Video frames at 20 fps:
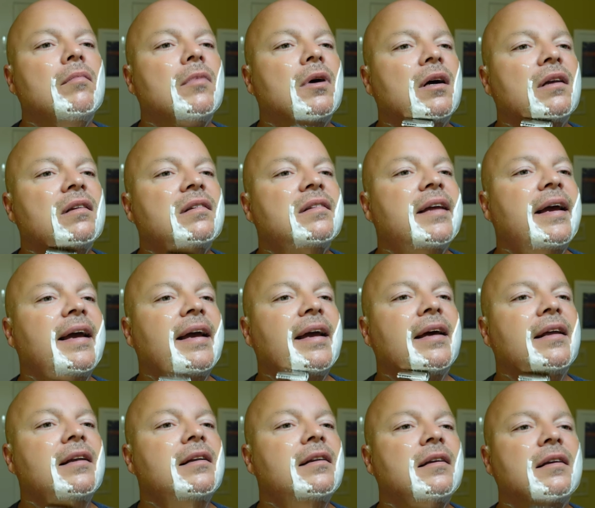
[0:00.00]
Uh,
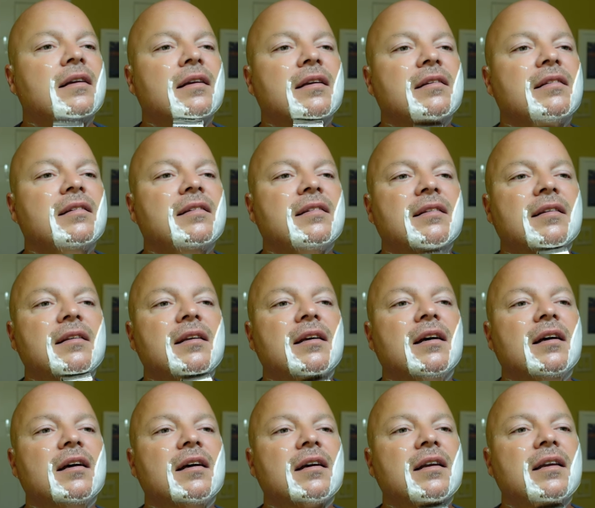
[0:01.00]
Stan is
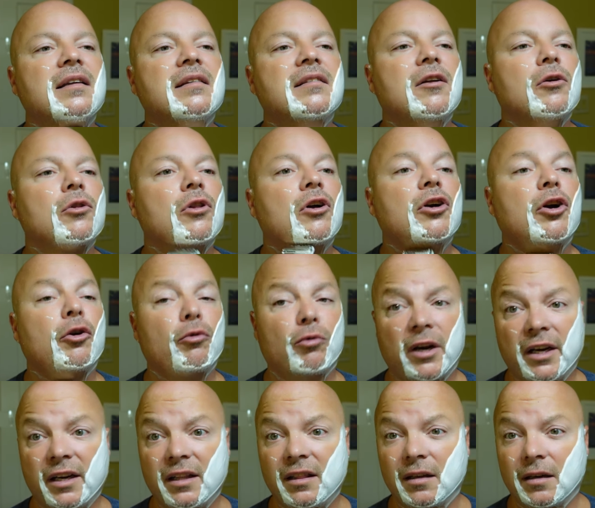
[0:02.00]
uh, he's no longer
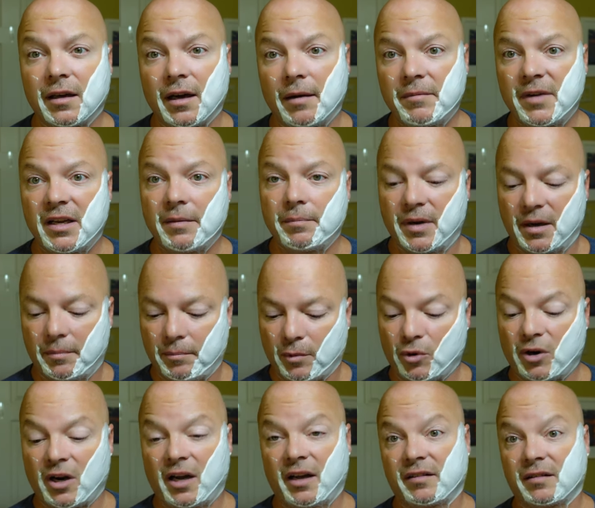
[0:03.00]
running the company, but
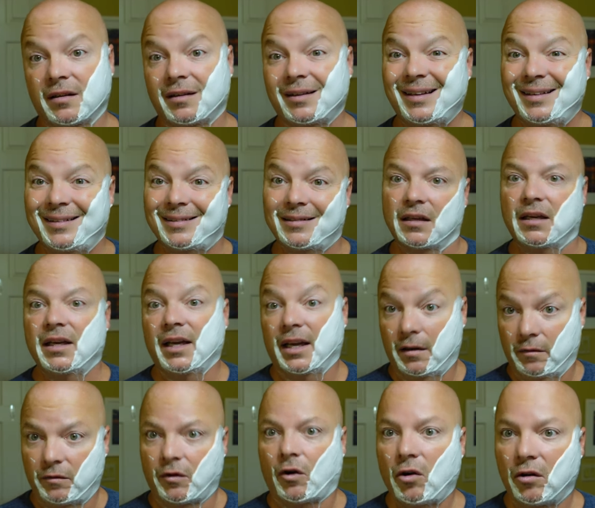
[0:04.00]
Mariah said he's
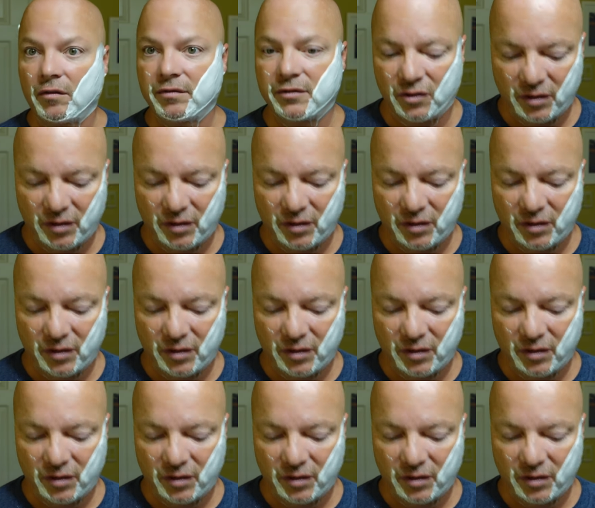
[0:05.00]
involved